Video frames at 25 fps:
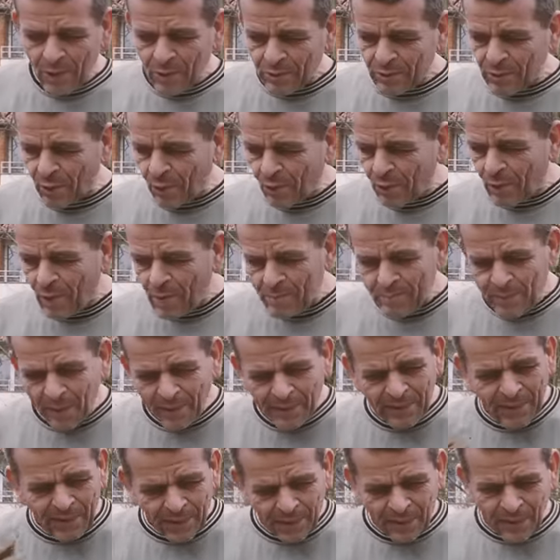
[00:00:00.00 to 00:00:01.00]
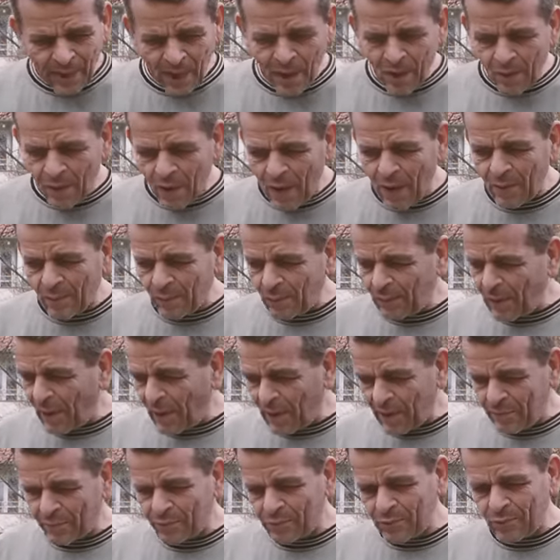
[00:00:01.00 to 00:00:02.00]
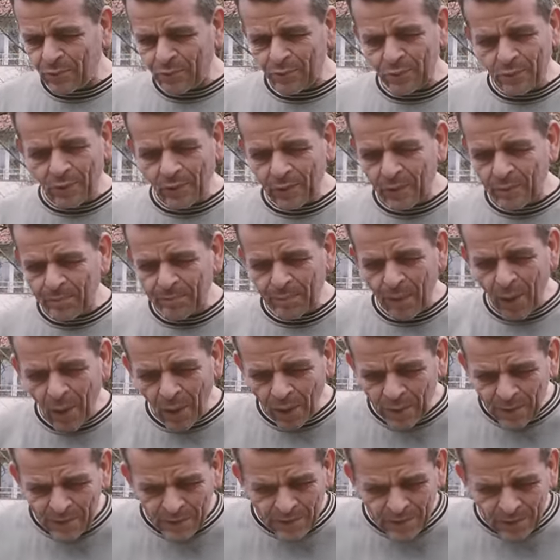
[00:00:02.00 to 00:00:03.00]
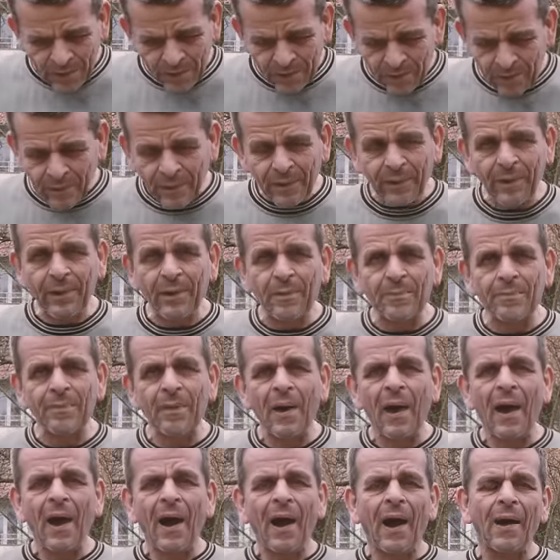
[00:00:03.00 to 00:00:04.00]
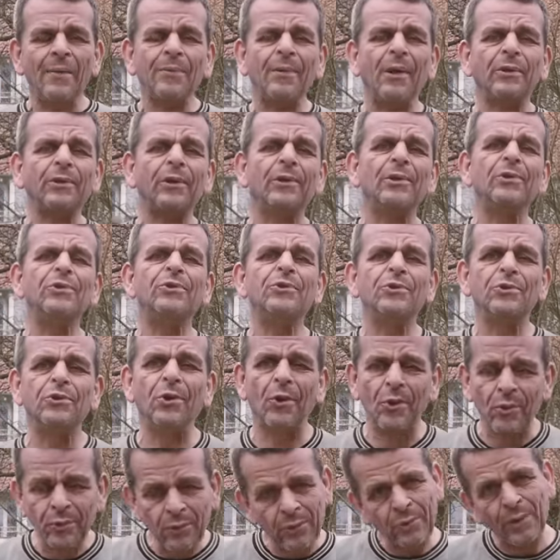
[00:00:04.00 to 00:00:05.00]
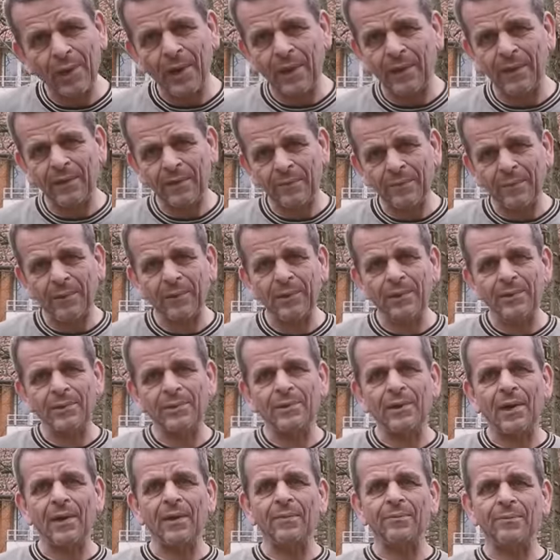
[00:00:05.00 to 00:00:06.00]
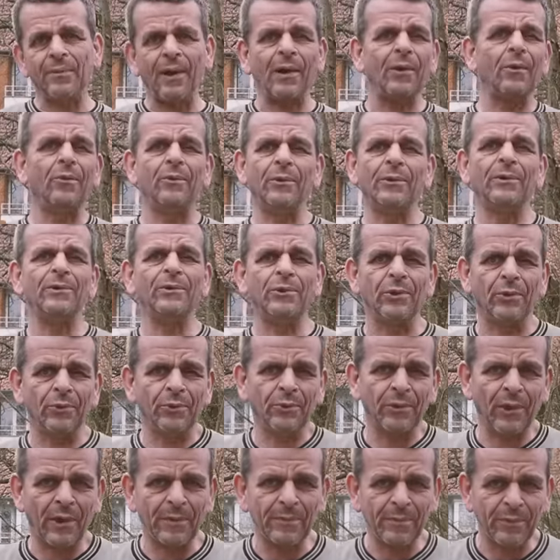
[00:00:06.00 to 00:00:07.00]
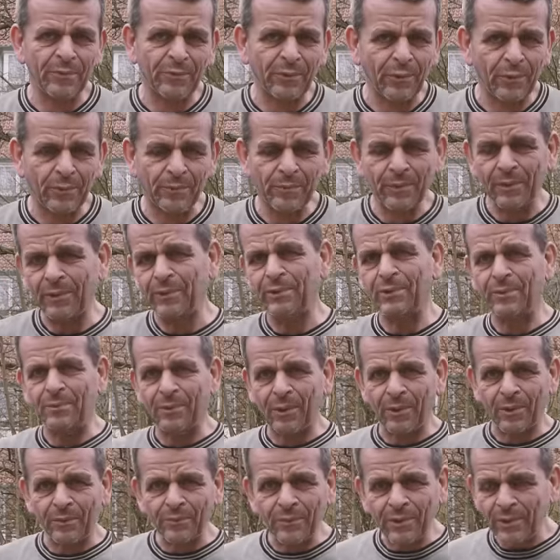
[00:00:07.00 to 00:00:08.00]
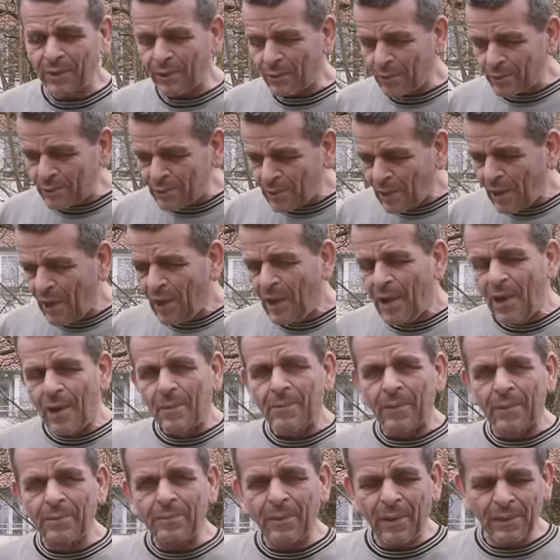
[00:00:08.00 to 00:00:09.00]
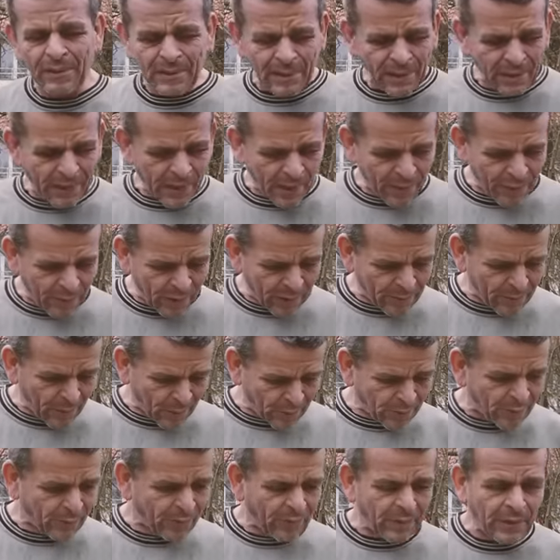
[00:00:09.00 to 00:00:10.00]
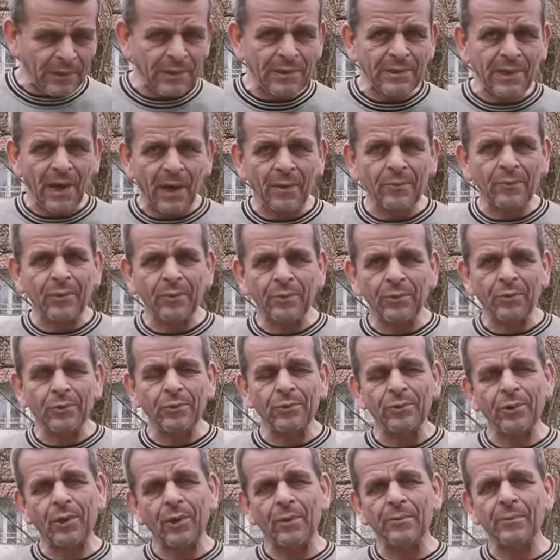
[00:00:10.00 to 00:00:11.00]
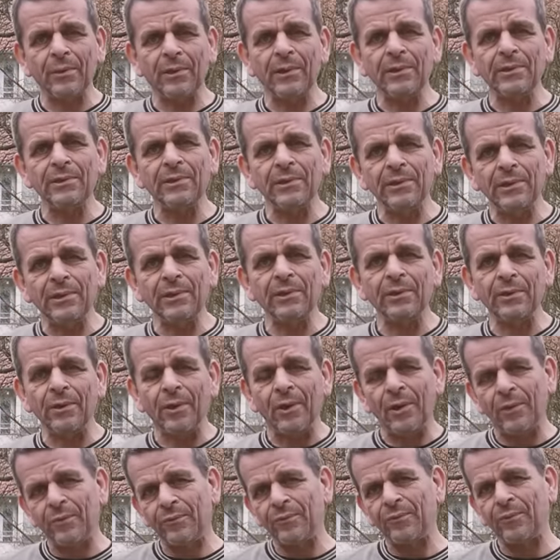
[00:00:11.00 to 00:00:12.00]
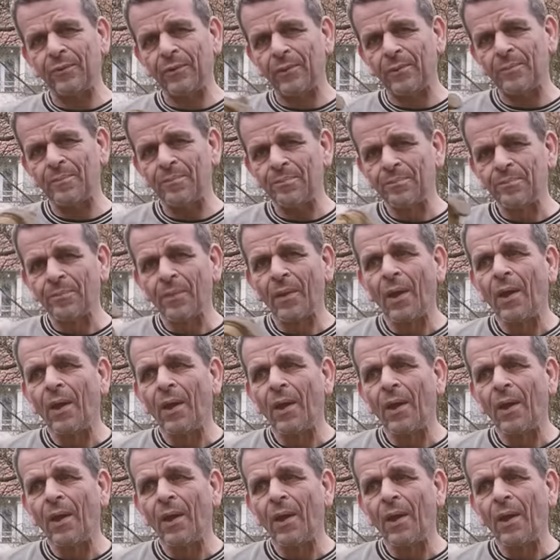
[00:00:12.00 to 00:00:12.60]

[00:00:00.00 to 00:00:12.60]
So basically now I will have to uh, polish it. Um, I'm not going to show you that because I've already shown you that before in some other videos. But basically I think most of these I will use a combination either of um,